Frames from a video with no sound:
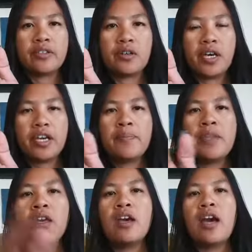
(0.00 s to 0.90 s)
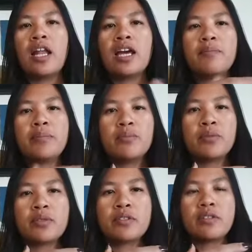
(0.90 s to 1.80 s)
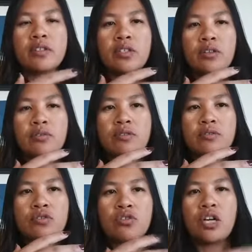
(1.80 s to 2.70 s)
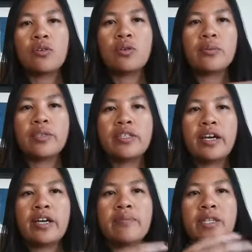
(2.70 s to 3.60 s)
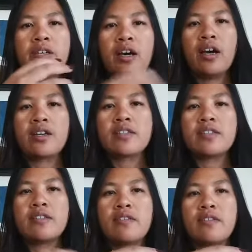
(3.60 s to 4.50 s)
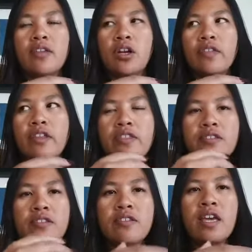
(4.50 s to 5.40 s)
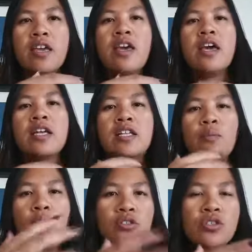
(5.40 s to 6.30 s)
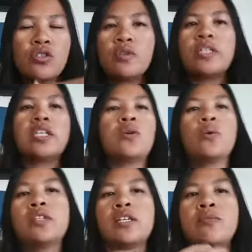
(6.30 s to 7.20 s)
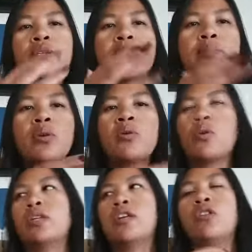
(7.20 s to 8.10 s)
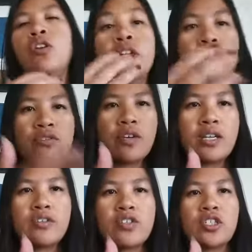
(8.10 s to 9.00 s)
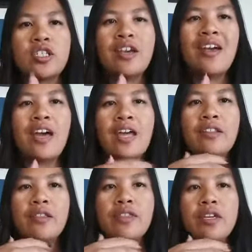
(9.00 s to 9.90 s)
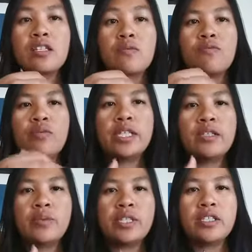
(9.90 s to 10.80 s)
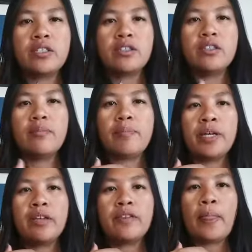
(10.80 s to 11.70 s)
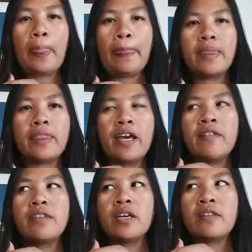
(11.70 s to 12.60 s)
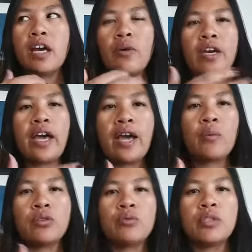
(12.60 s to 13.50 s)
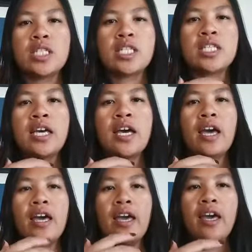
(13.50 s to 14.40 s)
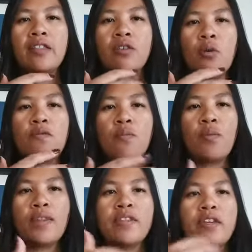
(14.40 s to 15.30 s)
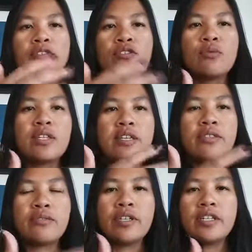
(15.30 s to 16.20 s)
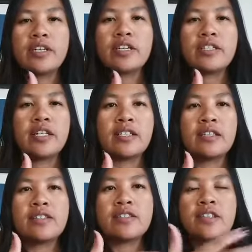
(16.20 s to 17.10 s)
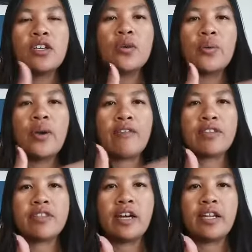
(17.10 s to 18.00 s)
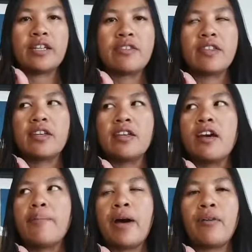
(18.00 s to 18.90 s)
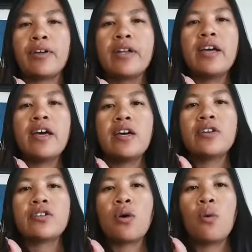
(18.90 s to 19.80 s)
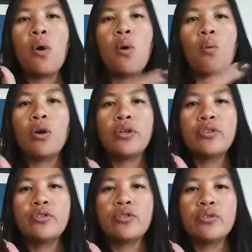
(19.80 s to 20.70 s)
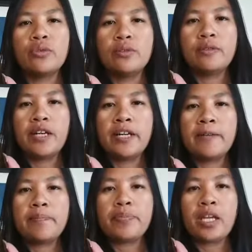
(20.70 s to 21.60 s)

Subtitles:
Okay. A lot of people, struggling with that because, they watch a training or they read a book or they learn a strategy and they think it's really good, but then they say, okay, I will do this, and go from 1 day, 2 days, 3 days, and they still haven't done anything about it. So what do, right?